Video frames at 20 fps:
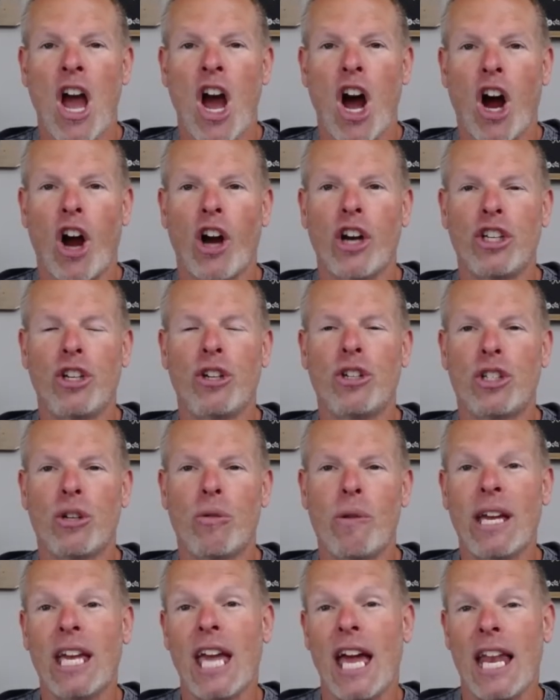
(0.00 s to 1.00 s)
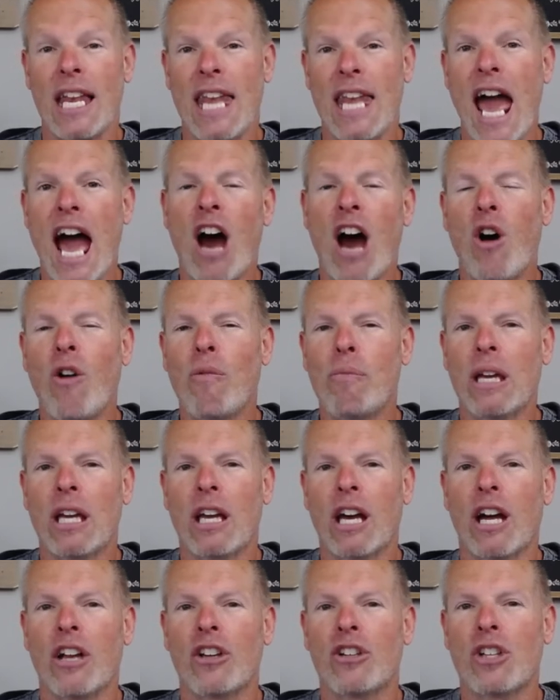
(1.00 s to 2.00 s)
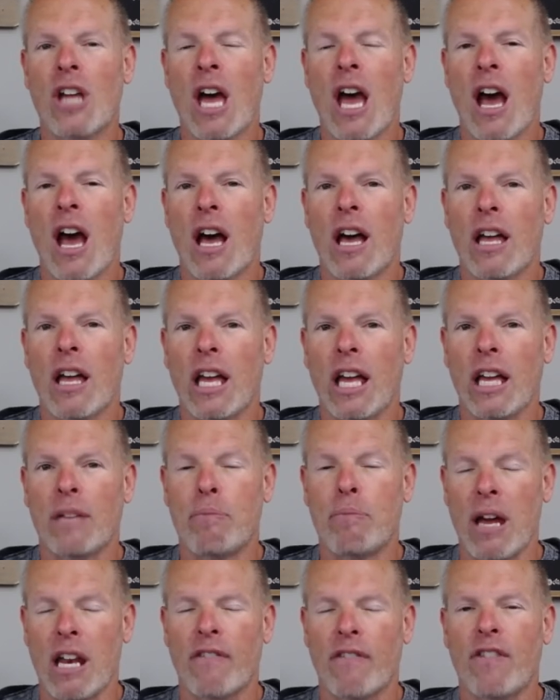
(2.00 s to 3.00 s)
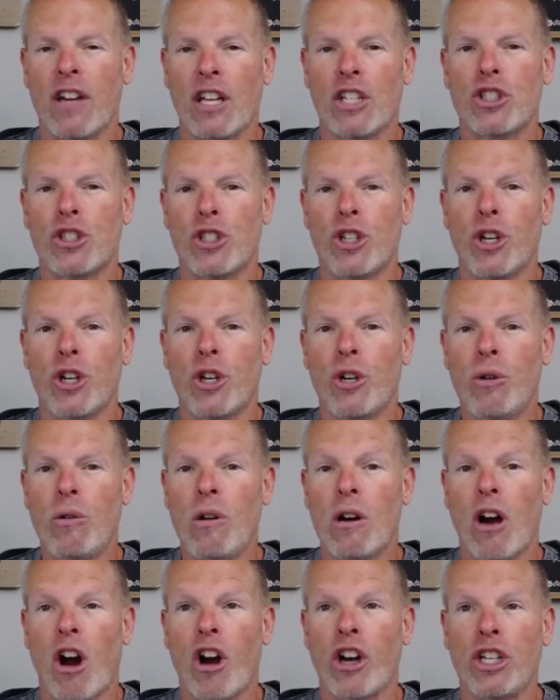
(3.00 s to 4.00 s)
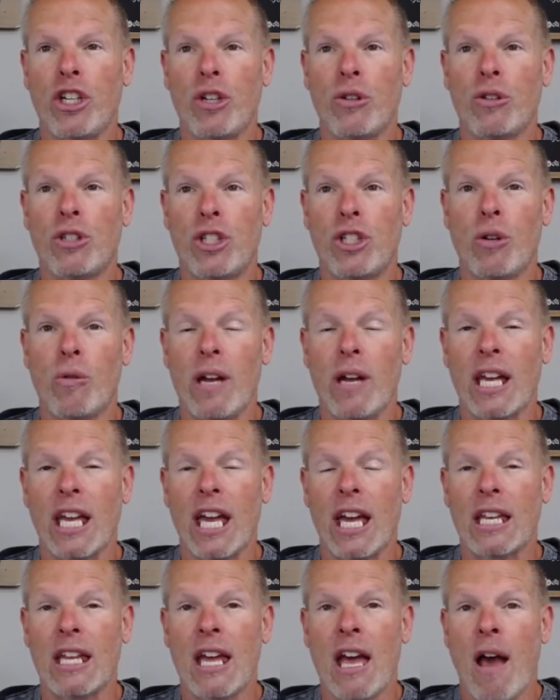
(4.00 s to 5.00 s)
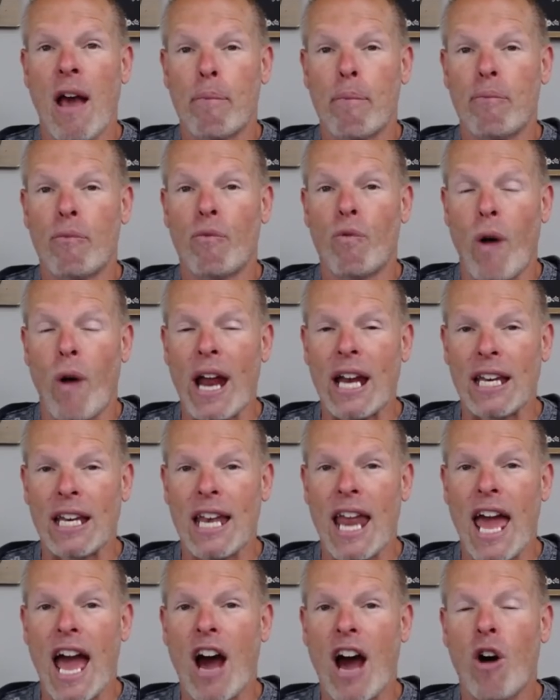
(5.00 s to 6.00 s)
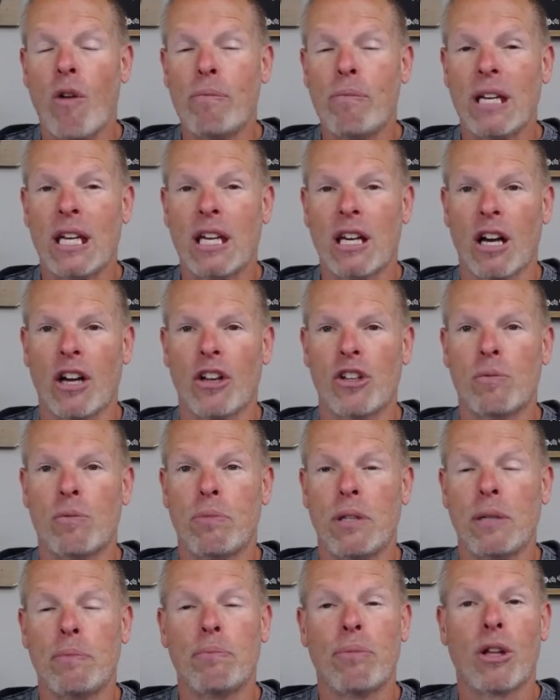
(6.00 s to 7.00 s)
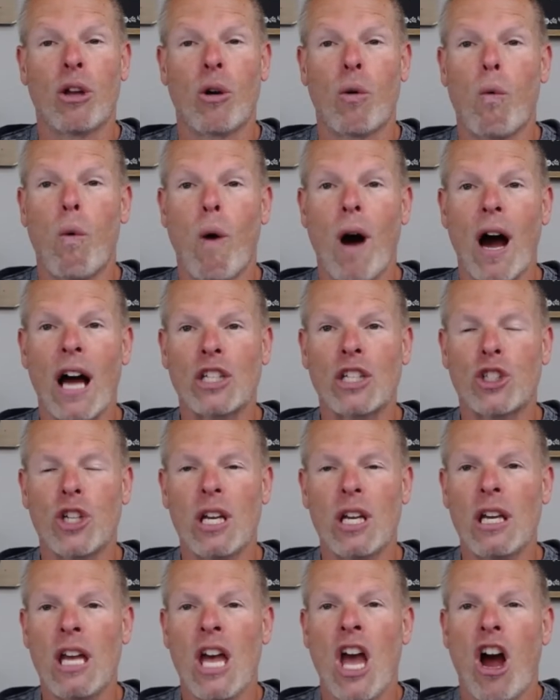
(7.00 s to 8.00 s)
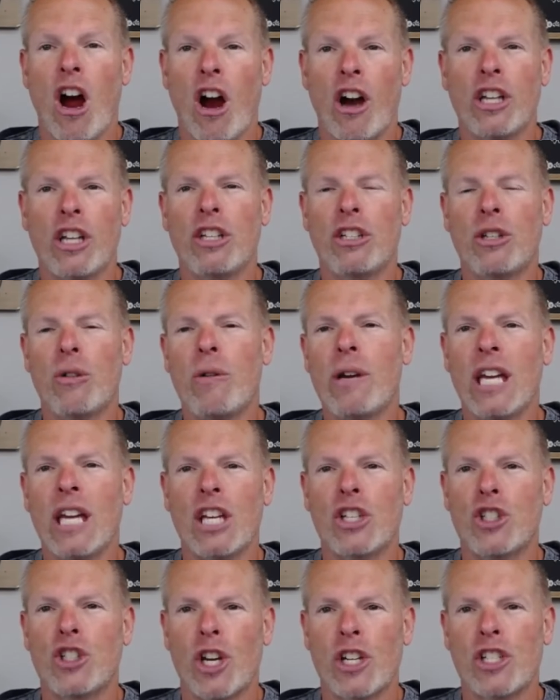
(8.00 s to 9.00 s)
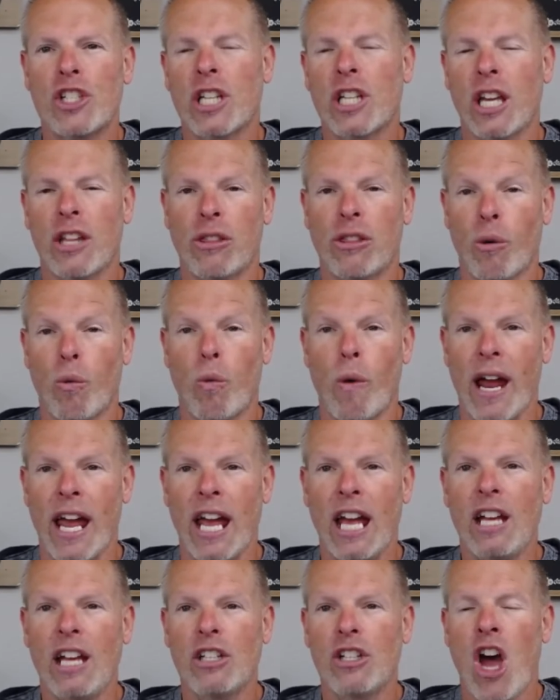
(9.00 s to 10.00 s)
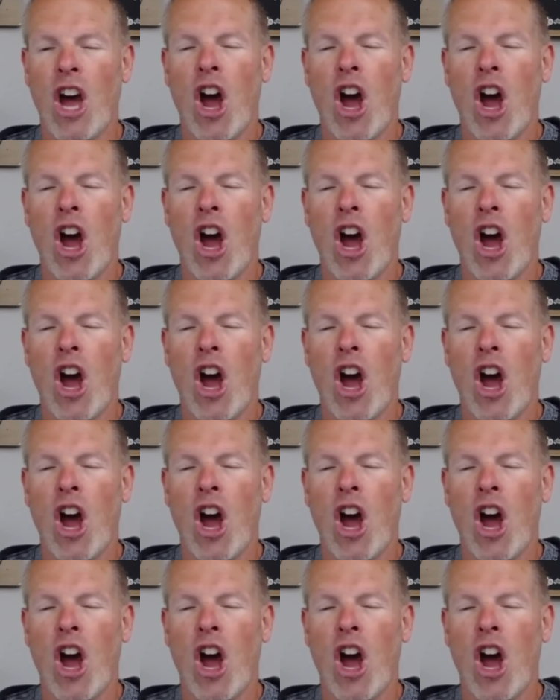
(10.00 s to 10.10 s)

Are you doing it now because it benefits you? Are you doing it right now because people are watching? Are you doing it just to get the raise?